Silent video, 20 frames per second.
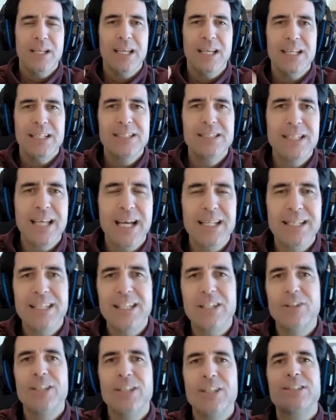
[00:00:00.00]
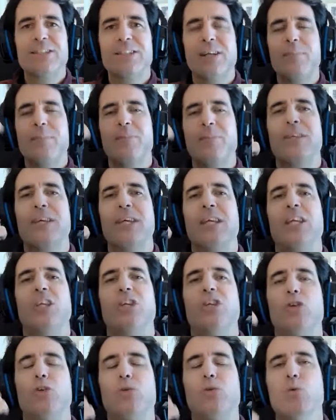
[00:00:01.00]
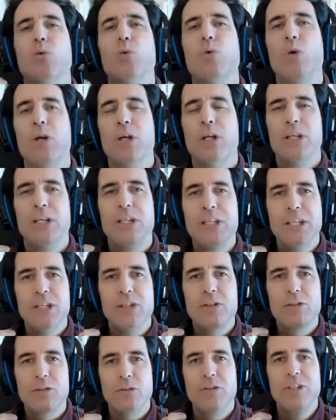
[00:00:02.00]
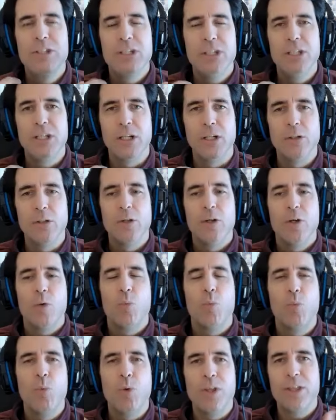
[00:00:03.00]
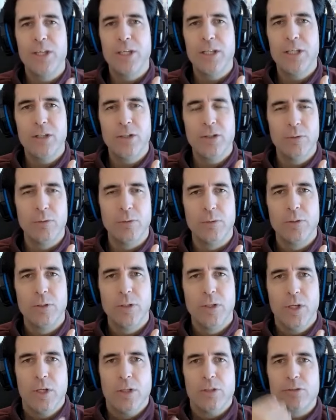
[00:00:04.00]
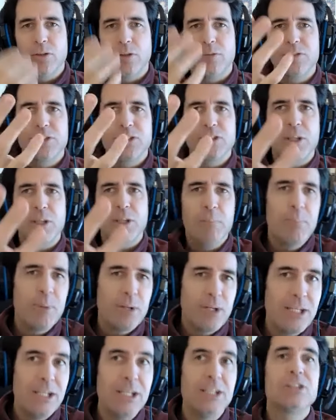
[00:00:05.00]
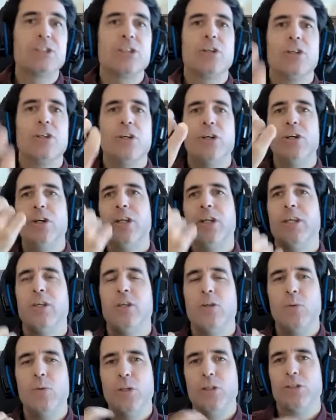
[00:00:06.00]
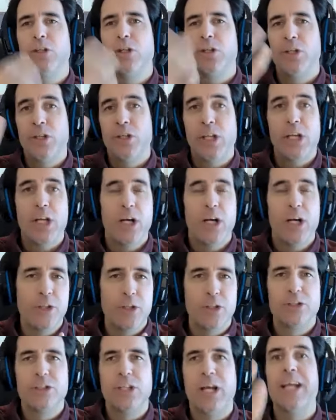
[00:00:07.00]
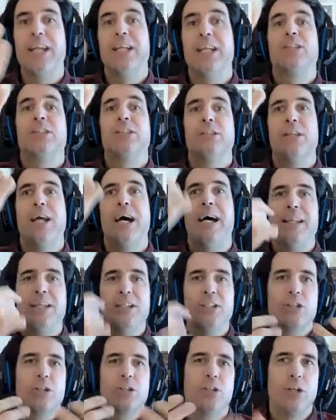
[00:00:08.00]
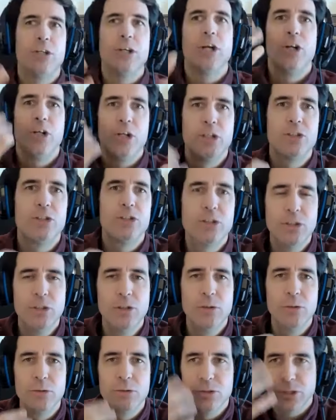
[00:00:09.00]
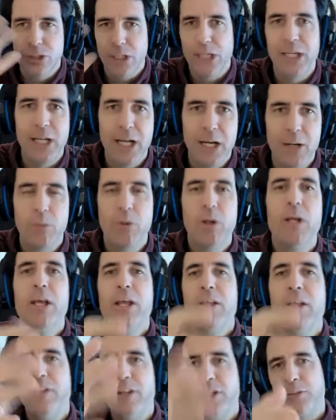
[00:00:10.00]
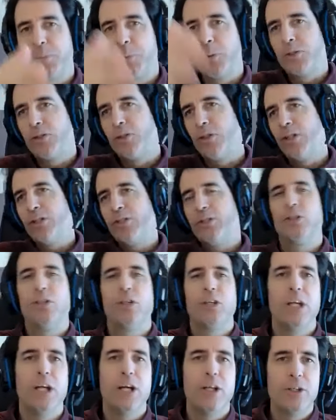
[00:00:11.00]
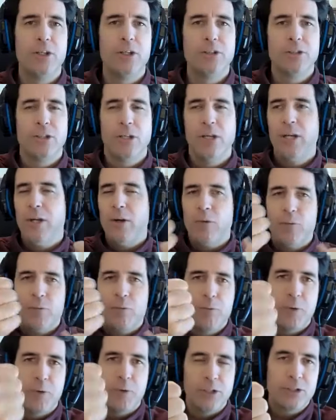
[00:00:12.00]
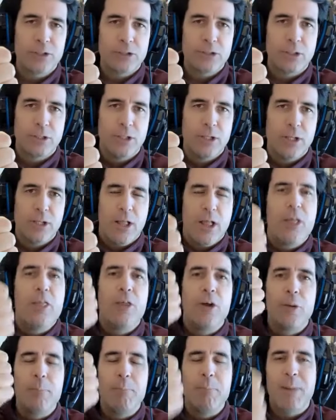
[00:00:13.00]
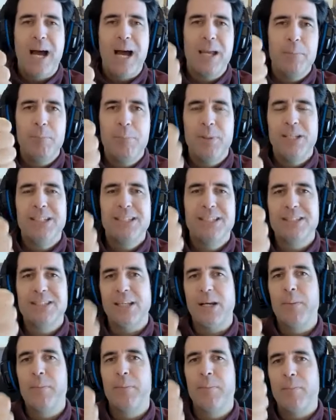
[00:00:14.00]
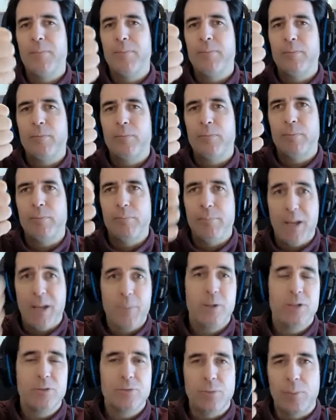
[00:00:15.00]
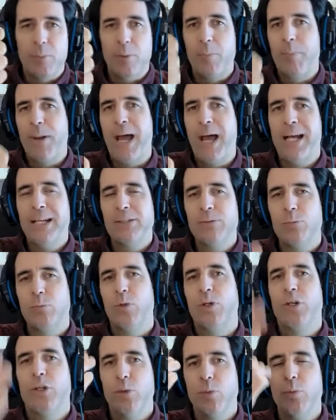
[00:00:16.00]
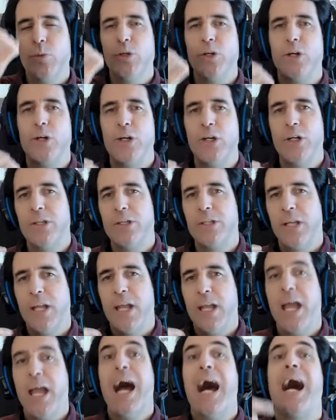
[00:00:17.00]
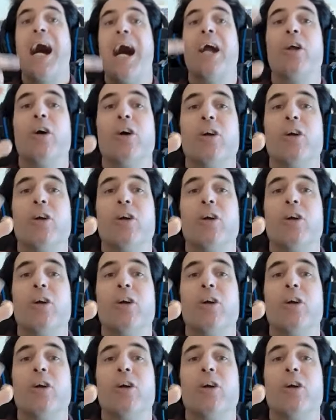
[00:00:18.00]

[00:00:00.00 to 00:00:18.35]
is that there is something you need to deal within you. So if somebody is hurting you, is hurting others, and it that in turn hurts you, seeing how this person is hurting others, first, there might be some memories from your past where you were hurt, and